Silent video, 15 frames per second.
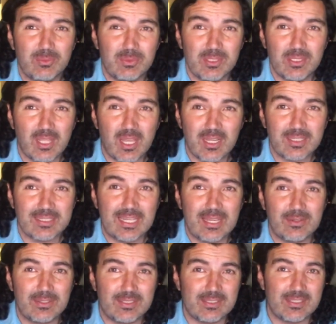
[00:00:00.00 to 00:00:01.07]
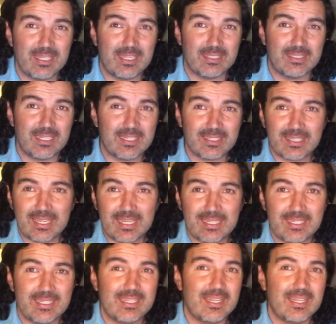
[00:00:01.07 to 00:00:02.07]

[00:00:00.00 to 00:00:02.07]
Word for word: was locked down and staying dedicated.